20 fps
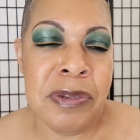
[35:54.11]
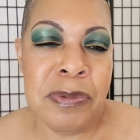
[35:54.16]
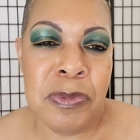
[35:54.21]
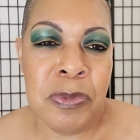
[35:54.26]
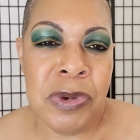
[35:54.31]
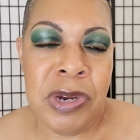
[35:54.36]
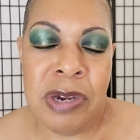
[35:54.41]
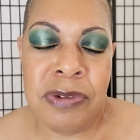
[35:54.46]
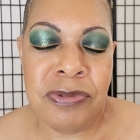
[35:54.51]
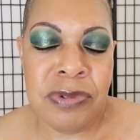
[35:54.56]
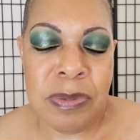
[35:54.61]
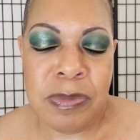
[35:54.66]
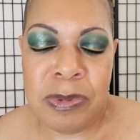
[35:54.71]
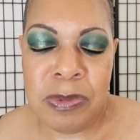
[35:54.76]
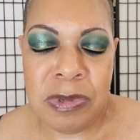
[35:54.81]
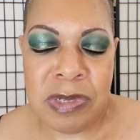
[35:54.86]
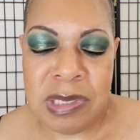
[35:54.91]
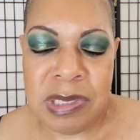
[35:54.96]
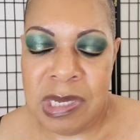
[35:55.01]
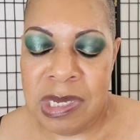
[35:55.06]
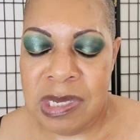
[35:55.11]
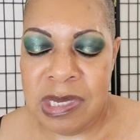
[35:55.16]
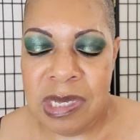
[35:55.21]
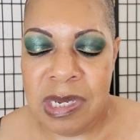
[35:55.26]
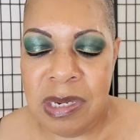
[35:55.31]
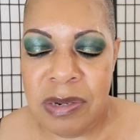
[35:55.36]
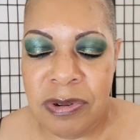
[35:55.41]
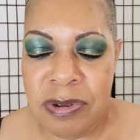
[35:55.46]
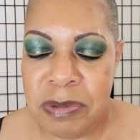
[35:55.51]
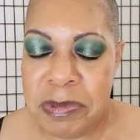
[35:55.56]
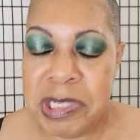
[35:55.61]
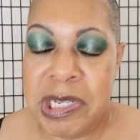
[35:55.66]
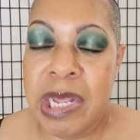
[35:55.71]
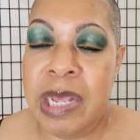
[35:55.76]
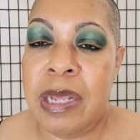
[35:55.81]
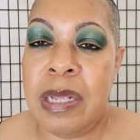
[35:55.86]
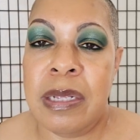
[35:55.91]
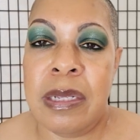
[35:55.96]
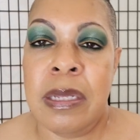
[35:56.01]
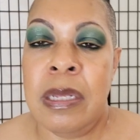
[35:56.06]
where i grew up it wasn't like that at all it was
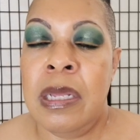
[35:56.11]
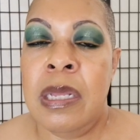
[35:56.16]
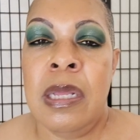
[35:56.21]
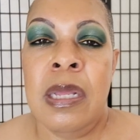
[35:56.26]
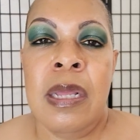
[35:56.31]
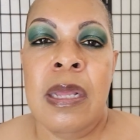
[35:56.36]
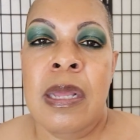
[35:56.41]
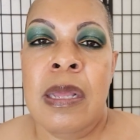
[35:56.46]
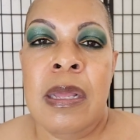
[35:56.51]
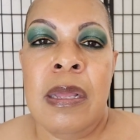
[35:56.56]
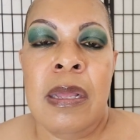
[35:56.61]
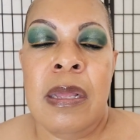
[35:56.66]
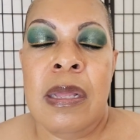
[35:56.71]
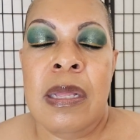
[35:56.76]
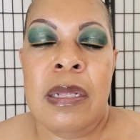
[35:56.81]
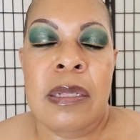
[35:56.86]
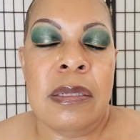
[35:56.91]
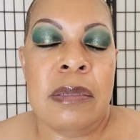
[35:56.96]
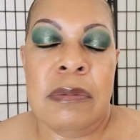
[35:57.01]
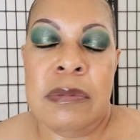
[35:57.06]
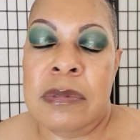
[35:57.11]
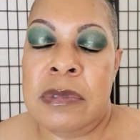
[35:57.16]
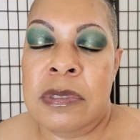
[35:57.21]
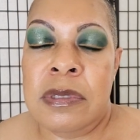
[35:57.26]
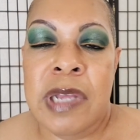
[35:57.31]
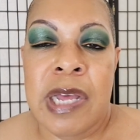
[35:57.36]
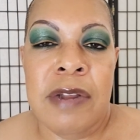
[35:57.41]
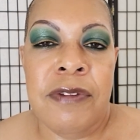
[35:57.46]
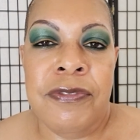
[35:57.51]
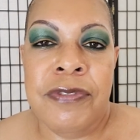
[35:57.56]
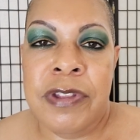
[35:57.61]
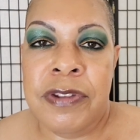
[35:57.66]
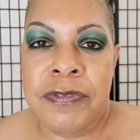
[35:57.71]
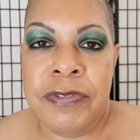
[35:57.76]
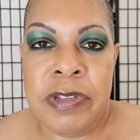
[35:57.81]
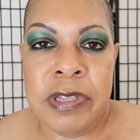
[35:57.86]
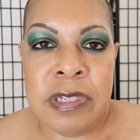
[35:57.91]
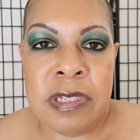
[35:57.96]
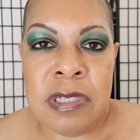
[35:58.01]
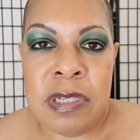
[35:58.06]
like you got to fend
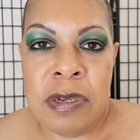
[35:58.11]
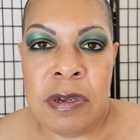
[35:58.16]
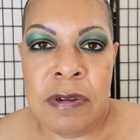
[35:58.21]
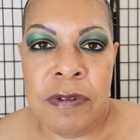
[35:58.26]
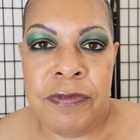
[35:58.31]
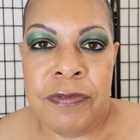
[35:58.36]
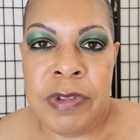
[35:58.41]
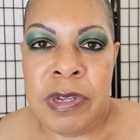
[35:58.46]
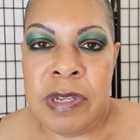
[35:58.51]
for yourself.